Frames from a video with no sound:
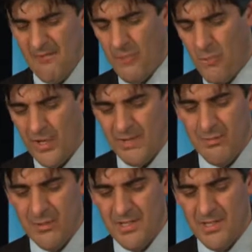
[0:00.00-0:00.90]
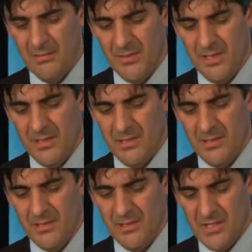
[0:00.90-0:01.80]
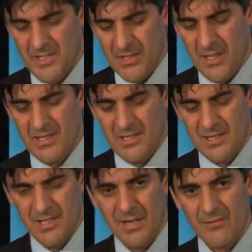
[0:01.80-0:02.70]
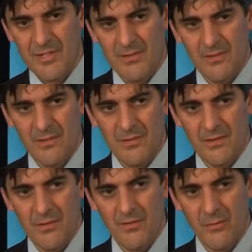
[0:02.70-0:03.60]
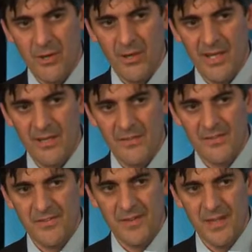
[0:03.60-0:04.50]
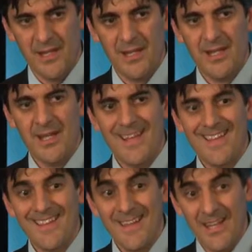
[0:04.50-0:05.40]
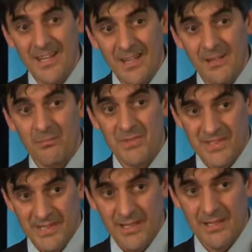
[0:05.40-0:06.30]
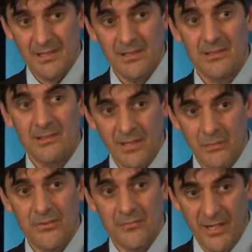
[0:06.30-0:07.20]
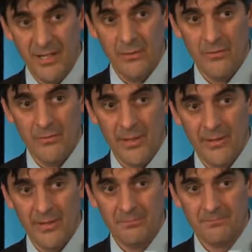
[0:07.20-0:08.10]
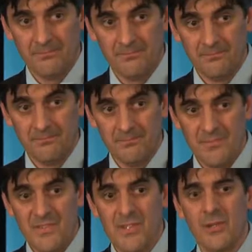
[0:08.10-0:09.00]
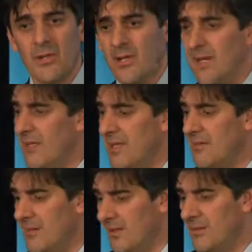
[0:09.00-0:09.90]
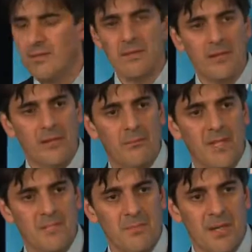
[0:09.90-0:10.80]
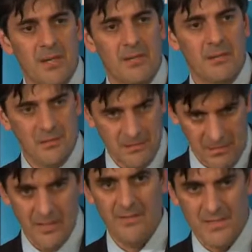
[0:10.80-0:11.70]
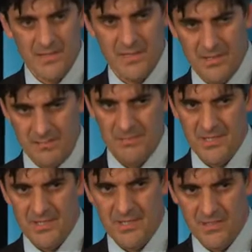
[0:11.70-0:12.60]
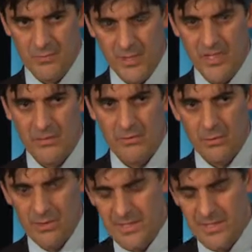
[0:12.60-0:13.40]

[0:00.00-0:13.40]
For whatever reason, the media decides in its coverage of the rollout of this thing that any mistake equals failure of the program. So you don't have anything that can benchmark This is as a reader or